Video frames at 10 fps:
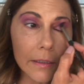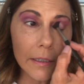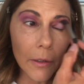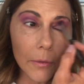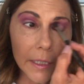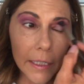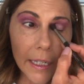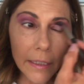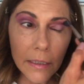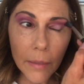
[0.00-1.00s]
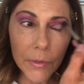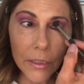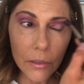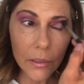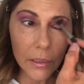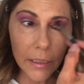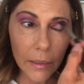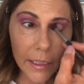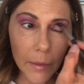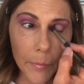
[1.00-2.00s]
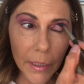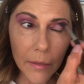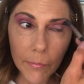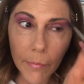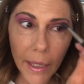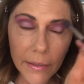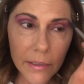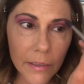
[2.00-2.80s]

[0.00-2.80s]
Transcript: so it ends up just looking like a big mess